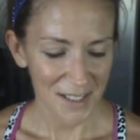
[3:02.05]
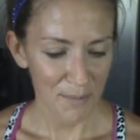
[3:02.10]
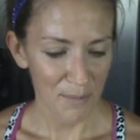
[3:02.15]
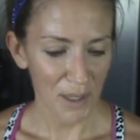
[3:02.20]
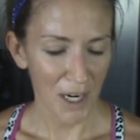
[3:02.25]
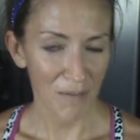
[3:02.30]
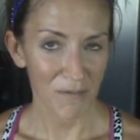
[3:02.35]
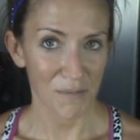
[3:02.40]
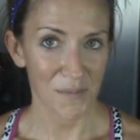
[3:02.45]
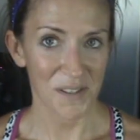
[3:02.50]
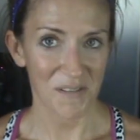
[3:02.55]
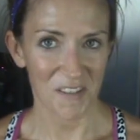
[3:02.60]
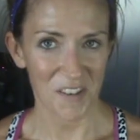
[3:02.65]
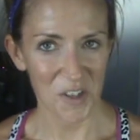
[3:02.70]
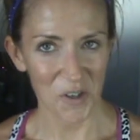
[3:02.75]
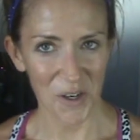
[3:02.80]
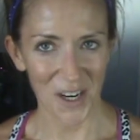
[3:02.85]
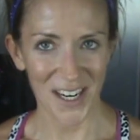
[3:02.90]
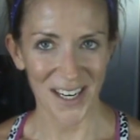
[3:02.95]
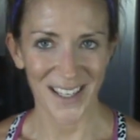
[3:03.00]
Problems of the
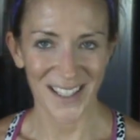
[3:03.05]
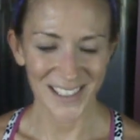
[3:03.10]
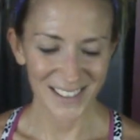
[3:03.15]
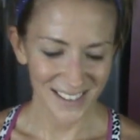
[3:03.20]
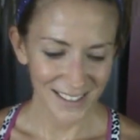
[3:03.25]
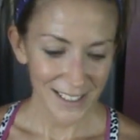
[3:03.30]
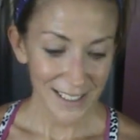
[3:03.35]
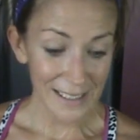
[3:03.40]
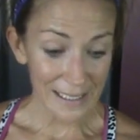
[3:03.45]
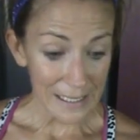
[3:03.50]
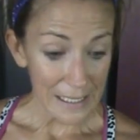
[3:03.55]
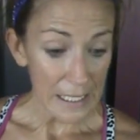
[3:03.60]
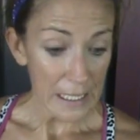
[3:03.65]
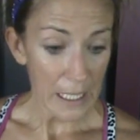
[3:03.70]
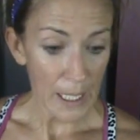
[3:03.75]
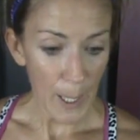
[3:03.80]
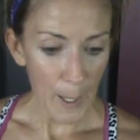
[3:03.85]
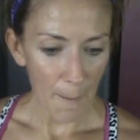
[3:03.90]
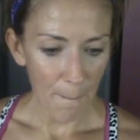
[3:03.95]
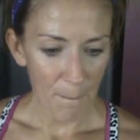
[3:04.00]
trade.
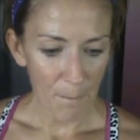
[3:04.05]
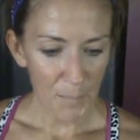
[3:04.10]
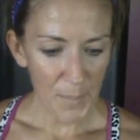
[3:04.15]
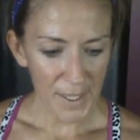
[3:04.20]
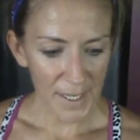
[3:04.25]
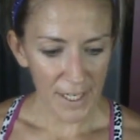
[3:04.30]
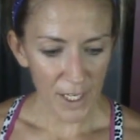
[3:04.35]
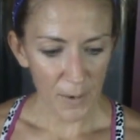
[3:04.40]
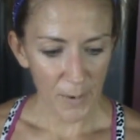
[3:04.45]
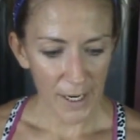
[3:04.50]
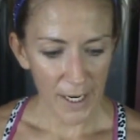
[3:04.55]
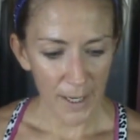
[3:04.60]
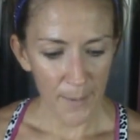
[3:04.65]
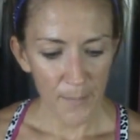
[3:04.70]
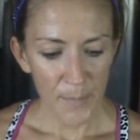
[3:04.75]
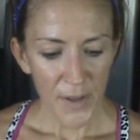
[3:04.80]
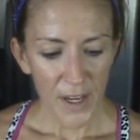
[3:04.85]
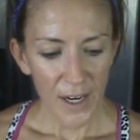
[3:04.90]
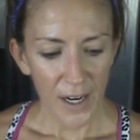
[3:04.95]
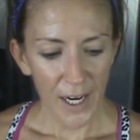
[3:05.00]
Um, but anyway,
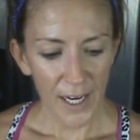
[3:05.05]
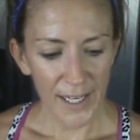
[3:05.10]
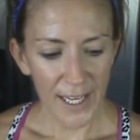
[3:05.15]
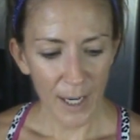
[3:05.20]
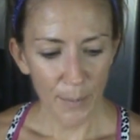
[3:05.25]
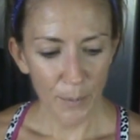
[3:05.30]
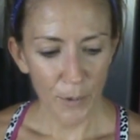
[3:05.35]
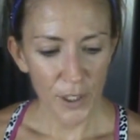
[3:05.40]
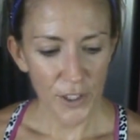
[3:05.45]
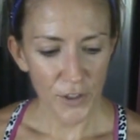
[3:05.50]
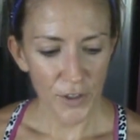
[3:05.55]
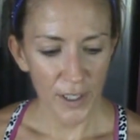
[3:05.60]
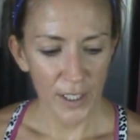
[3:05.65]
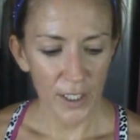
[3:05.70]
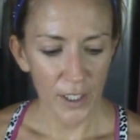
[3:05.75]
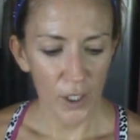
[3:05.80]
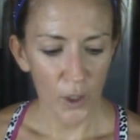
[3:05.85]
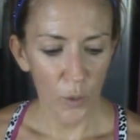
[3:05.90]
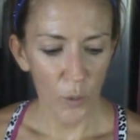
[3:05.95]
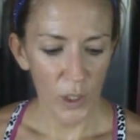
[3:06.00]
I kept wondering,
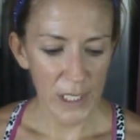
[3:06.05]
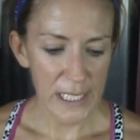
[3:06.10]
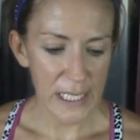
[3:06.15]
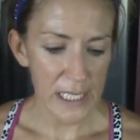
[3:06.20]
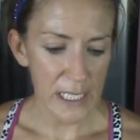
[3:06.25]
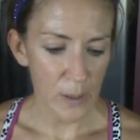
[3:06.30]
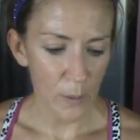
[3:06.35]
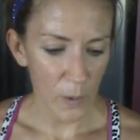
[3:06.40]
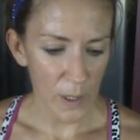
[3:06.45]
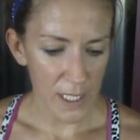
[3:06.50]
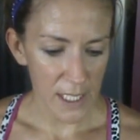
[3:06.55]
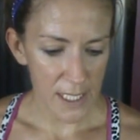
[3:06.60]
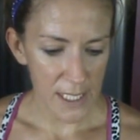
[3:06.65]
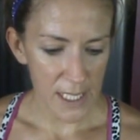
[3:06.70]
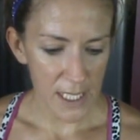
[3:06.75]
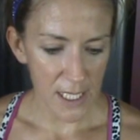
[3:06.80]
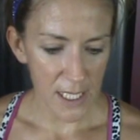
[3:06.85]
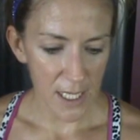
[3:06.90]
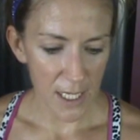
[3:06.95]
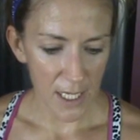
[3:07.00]
you know, what's, what
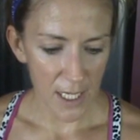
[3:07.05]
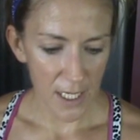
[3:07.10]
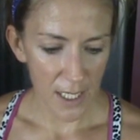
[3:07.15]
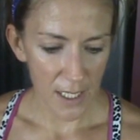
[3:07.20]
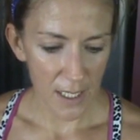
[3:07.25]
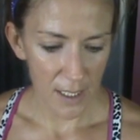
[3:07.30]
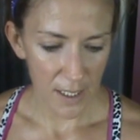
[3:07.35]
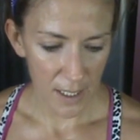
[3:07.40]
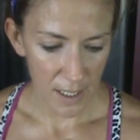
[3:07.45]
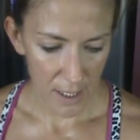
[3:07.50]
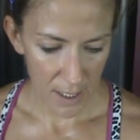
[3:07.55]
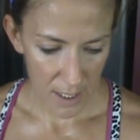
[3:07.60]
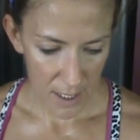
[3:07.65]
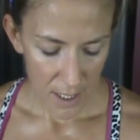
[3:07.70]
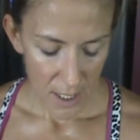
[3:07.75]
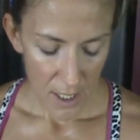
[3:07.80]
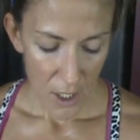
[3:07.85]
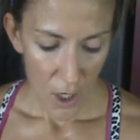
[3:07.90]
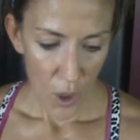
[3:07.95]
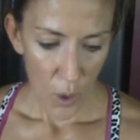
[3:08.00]
is the uh,
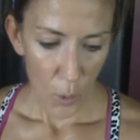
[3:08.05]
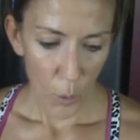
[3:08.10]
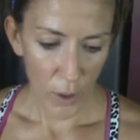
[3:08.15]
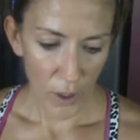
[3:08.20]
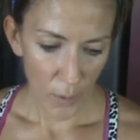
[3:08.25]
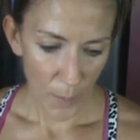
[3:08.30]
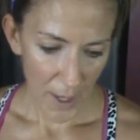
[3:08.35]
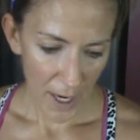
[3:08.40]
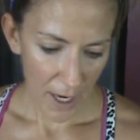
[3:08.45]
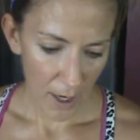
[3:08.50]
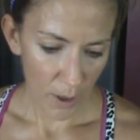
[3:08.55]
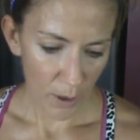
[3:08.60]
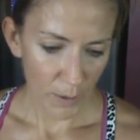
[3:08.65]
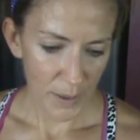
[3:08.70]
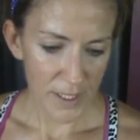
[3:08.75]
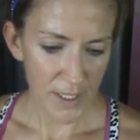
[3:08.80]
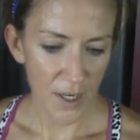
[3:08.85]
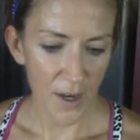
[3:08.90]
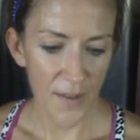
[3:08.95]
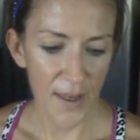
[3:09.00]
willpower,
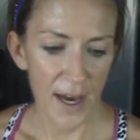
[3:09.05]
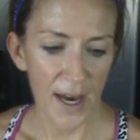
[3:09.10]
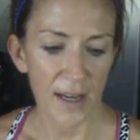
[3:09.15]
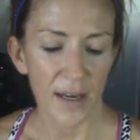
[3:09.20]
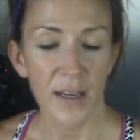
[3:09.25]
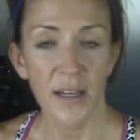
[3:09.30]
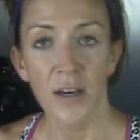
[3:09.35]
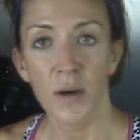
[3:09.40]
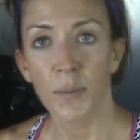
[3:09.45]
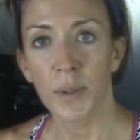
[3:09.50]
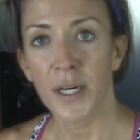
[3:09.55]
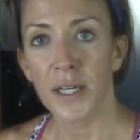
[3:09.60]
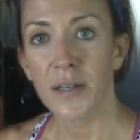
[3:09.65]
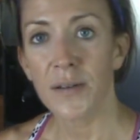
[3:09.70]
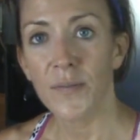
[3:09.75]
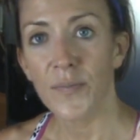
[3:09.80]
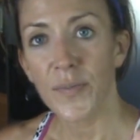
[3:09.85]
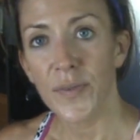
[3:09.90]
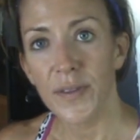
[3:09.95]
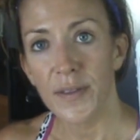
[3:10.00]
what's all that? But
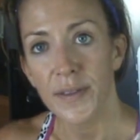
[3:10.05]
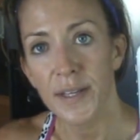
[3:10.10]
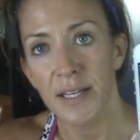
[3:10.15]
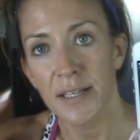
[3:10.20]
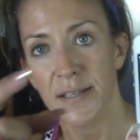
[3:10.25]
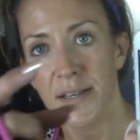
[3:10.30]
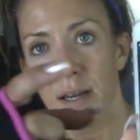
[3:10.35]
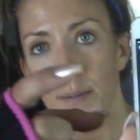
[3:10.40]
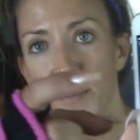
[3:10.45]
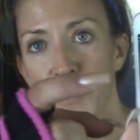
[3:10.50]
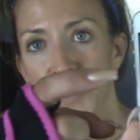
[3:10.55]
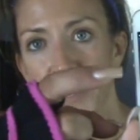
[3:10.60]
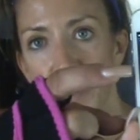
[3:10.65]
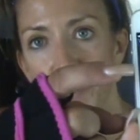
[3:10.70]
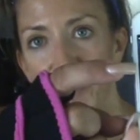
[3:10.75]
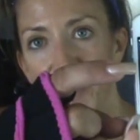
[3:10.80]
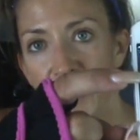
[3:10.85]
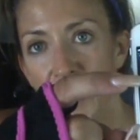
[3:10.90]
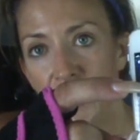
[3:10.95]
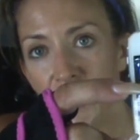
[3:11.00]
these numbers
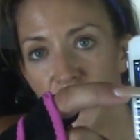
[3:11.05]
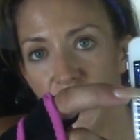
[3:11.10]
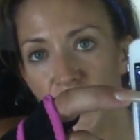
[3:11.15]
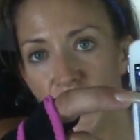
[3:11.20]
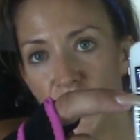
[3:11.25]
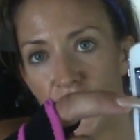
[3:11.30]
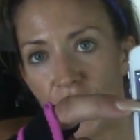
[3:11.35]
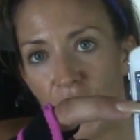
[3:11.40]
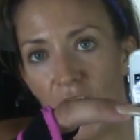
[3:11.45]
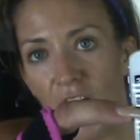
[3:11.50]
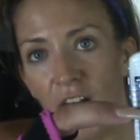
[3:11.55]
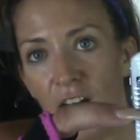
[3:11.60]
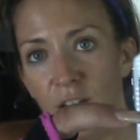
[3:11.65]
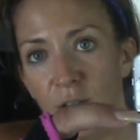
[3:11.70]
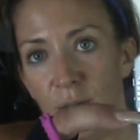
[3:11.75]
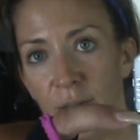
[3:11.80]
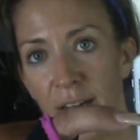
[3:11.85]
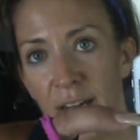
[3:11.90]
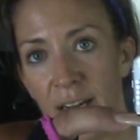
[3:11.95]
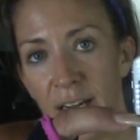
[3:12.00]
up here, so your
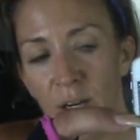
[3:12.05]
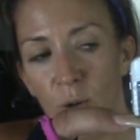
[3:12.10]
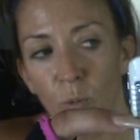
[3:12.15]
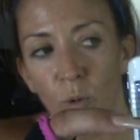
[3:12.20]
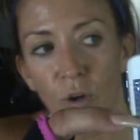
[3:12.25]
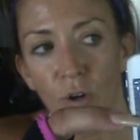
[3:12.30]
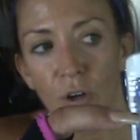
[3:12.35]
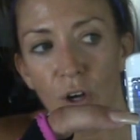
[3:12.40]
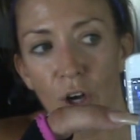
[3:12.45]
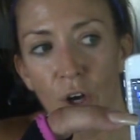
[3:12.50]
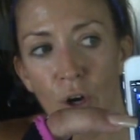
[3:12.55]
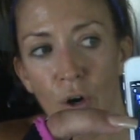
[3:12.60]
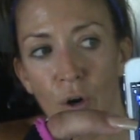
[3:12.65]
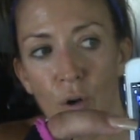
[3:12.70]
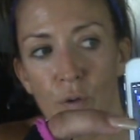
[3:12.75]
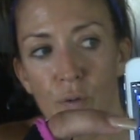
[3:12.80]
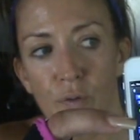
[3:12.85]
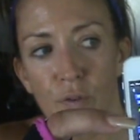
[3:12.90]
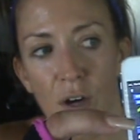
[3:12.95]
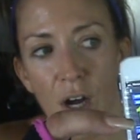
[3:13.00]
heart rate will
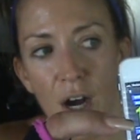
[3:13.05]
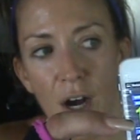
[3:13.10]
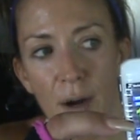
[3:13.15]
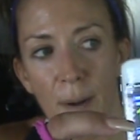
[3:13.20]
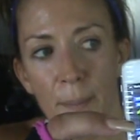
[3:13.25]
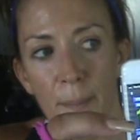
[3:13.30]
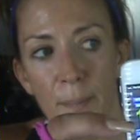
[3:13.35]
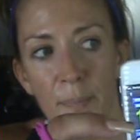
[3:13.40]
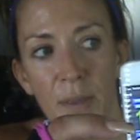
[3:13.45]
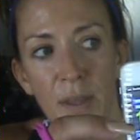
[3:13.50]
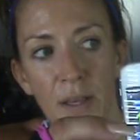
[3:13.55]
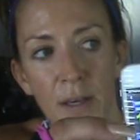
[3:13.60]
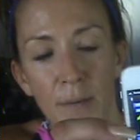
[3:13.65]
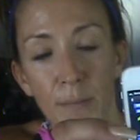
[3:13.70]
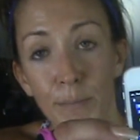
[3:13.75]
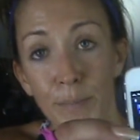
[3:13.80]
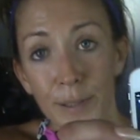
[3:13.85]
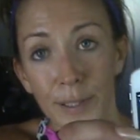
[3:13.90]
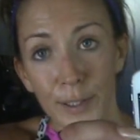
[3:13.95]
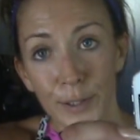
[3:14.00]
go from
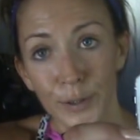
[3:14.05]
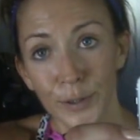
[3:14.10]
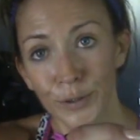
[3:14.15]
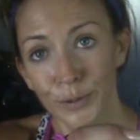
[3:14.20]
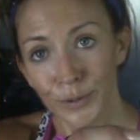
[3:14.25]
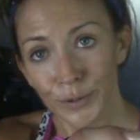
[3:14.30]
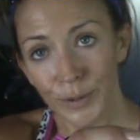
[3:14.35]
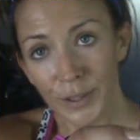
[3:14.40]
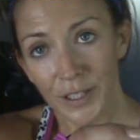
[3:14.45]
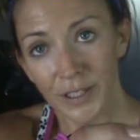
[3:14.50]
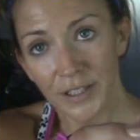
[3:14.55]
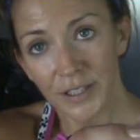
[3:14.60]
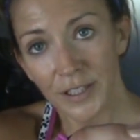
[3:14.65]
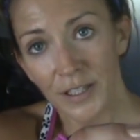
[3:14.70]
blue